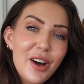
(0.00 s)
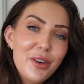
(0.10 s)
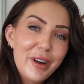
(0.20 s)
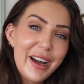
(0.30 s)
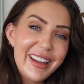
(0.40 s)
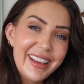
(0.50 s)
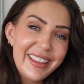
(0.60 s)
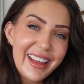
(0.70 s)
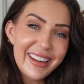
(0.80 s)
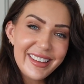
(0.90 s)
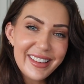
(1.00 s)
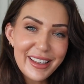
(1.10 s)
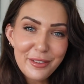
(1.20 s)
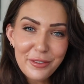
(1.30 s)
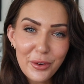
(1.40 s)
Alrighty, that is
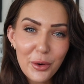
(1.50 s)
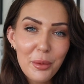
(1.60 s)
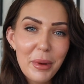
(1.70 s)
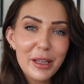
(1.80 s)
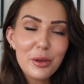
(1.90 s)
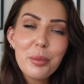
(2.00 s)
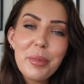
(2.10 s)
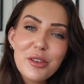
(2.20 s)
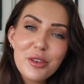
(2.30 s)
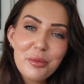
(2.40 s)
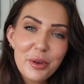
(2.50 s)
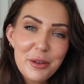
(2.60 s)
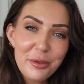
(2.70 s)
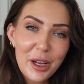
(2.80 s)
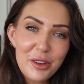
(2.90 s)
it for my little bedroom
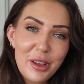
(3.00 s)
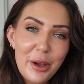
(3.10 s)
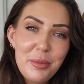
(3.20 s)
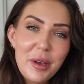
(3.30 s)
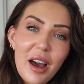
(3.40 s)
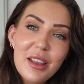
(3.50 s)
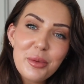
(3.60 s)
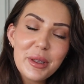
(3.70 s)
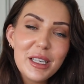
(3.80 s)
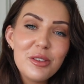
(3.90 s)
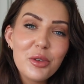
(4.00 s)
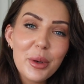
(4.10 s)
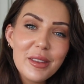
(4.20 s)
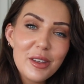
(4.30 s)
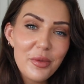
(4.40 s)
refresh. I hope you guys really
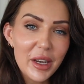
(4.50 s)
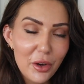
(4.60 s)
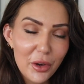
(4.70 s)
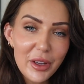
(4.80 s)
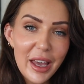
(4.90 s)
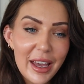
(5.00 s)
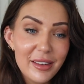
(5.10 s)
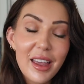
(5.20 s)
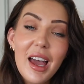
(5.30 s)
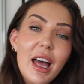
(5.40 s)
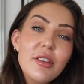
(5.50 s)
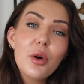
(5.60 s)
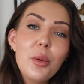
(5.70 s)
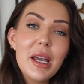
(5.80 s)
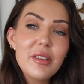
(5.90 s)
enjoyed this video. And as
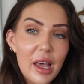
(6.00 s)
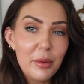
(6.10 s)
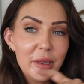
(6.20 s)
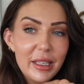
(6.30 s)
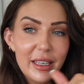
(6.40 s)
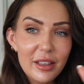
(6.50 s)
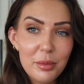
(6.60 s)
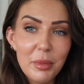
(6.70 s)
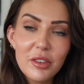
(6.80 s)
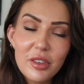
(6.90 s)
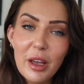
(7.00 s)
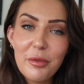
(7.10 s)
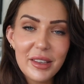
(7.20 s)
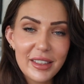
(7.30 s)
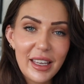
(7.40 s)
always, I will link as much
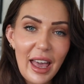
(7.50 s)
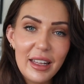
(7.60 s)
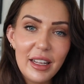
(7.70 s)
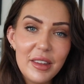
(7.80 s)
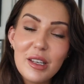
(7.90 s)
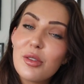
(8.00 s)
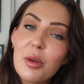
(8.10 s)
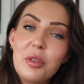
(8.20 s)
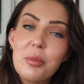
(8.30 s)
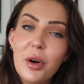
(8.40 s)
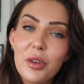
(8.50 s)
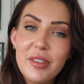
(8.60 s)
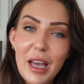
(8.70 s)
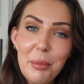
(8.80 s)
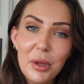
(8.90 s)
stuff as I can in the description box
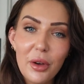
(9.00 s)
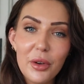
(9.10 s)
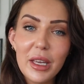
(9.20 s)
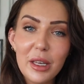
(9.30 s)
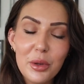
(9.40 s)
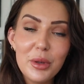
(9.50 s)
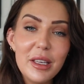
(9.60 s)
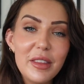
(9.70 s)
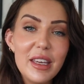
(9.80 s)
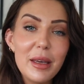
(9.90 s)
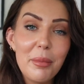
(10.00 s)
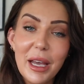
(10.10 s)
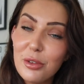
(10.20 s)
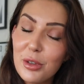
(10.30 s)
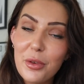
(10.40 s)
down below, including the
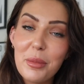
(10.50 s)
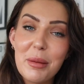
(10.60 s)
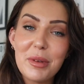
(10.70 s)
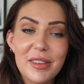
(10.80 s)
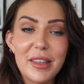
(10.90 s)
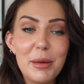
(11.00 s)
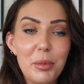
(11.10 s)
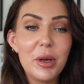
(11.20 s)
mattress from Emma Sleep,